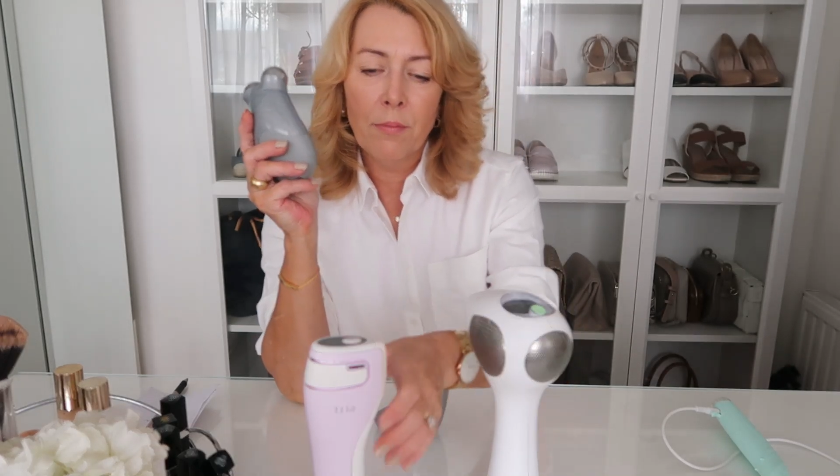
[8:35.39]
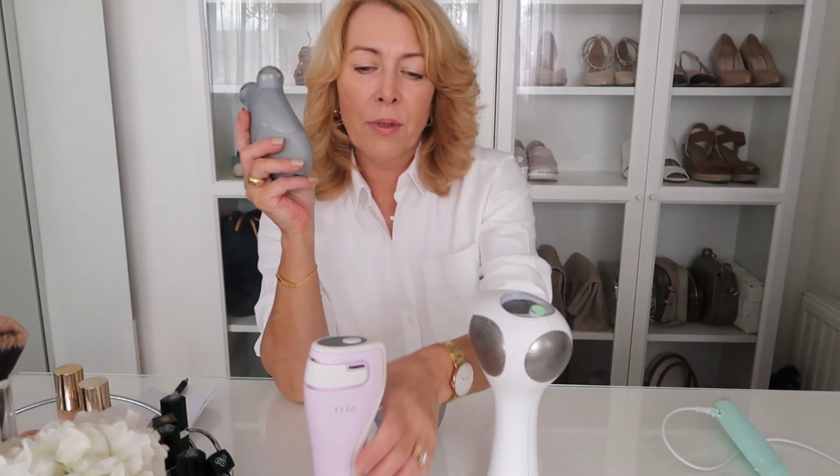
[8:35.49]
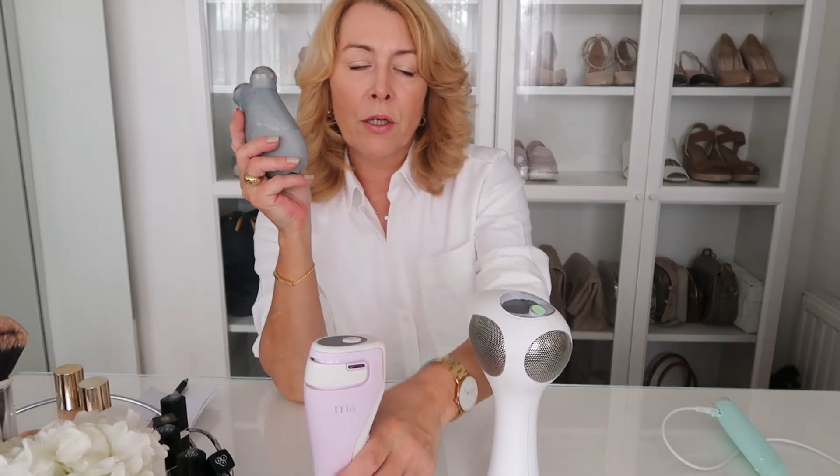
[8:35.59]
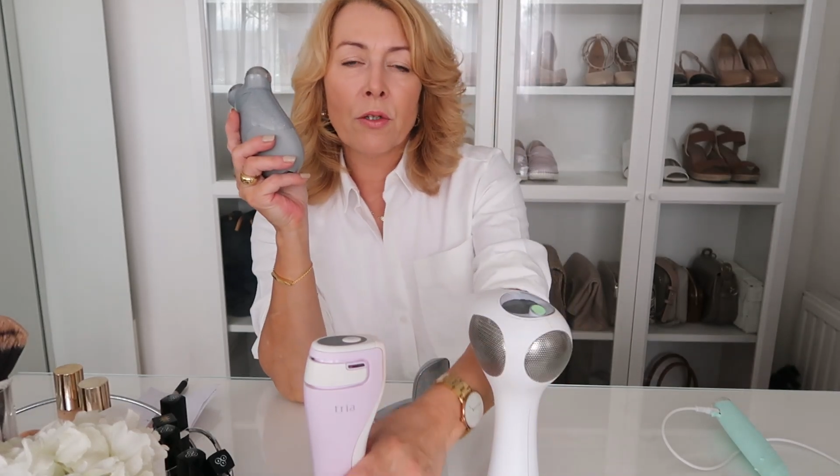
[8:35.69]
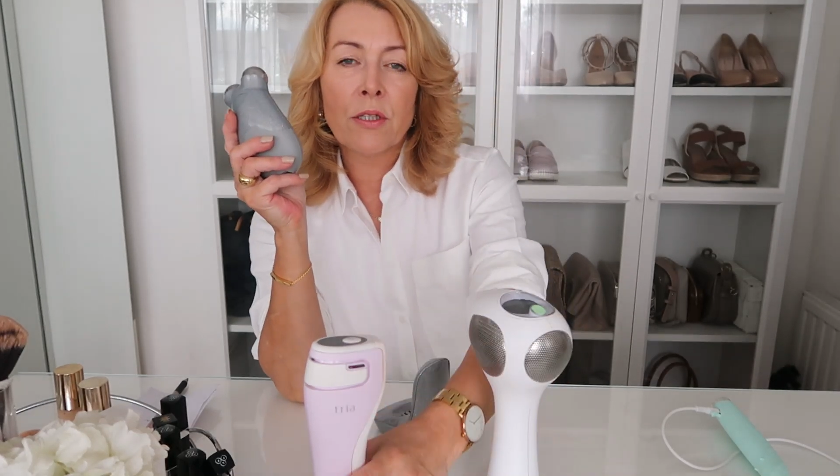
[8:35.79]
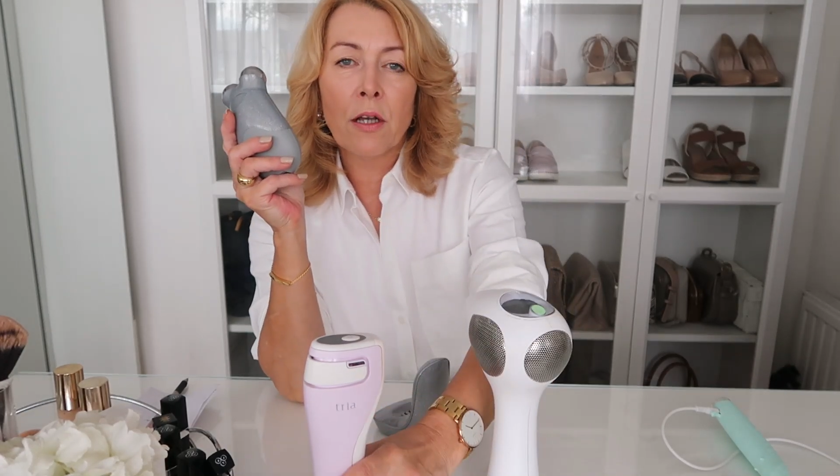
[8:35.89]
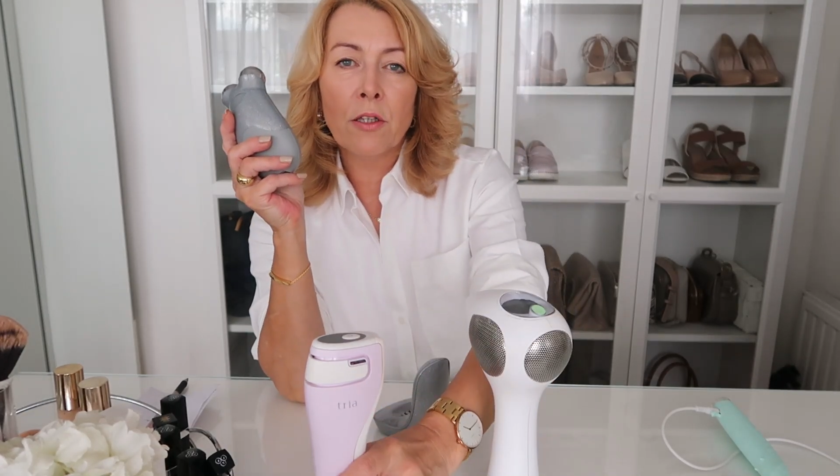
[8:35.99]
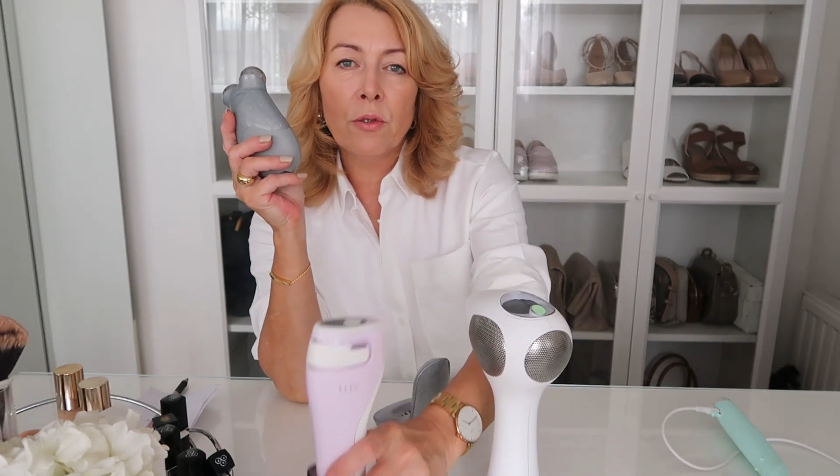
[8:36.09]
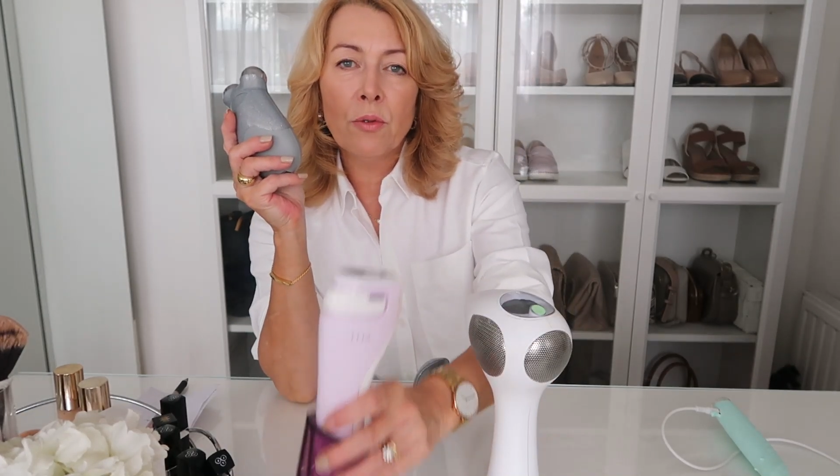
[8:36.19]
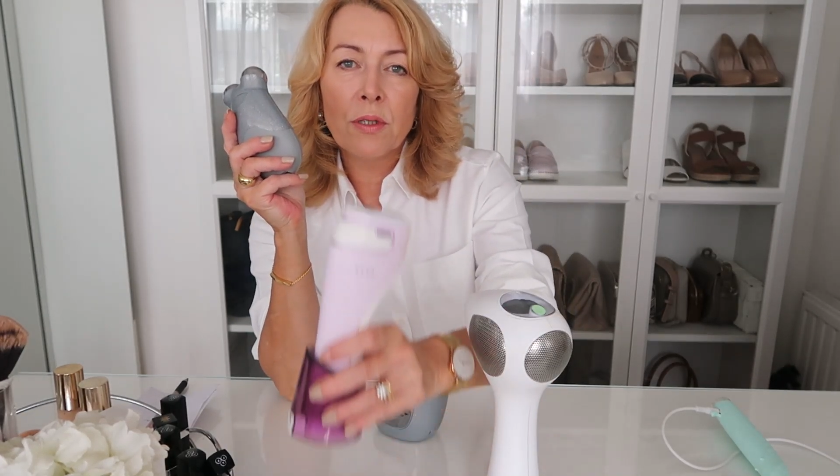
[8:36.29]
because I
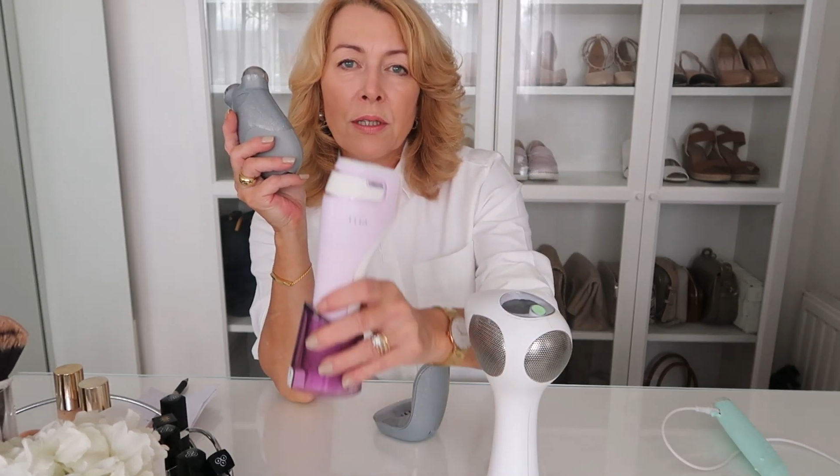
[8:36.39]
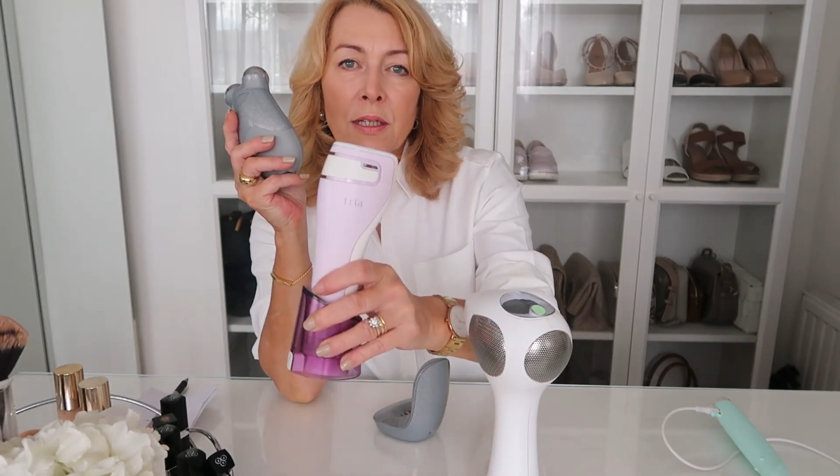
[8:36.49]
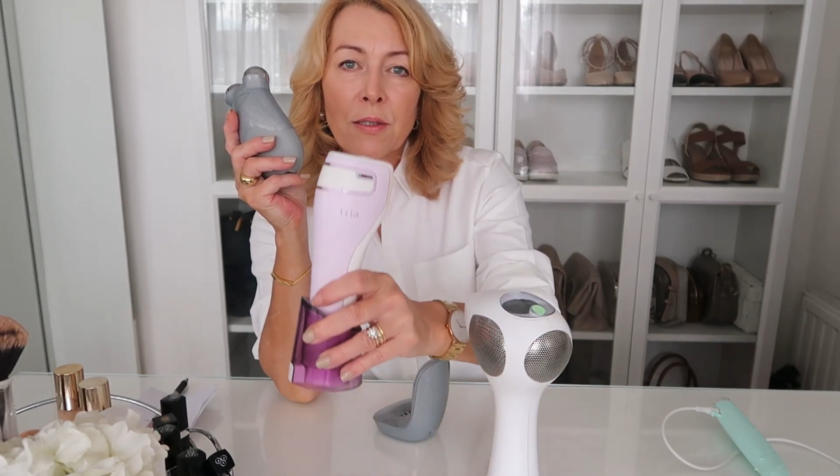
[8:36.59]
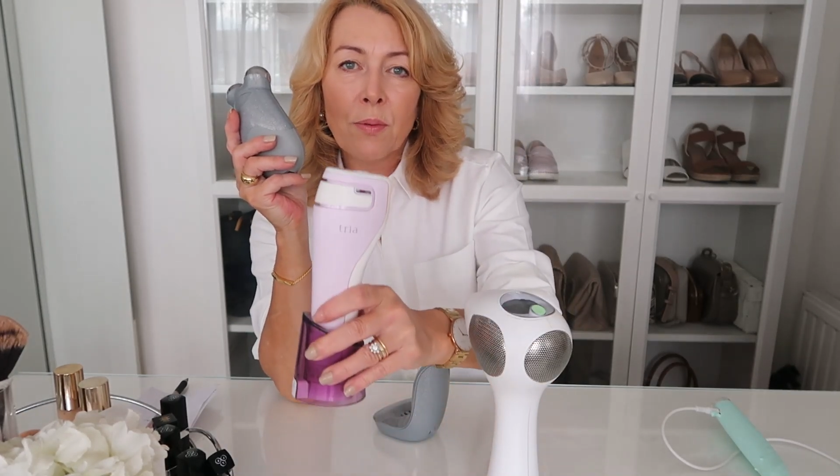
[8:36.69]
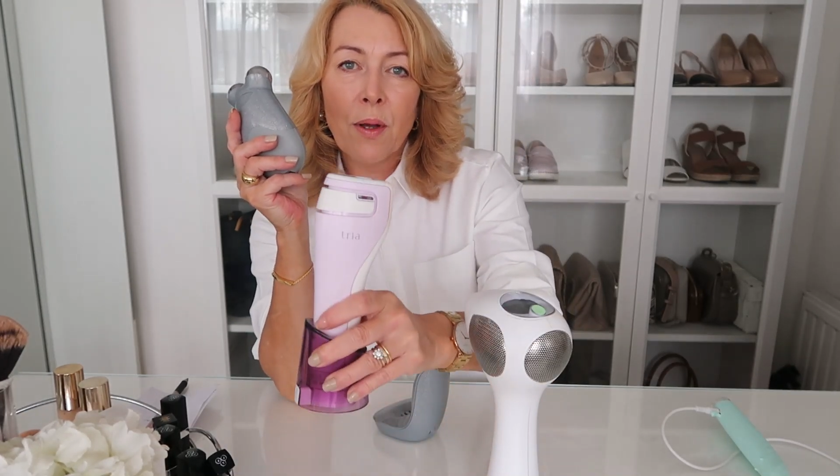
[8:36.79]
use this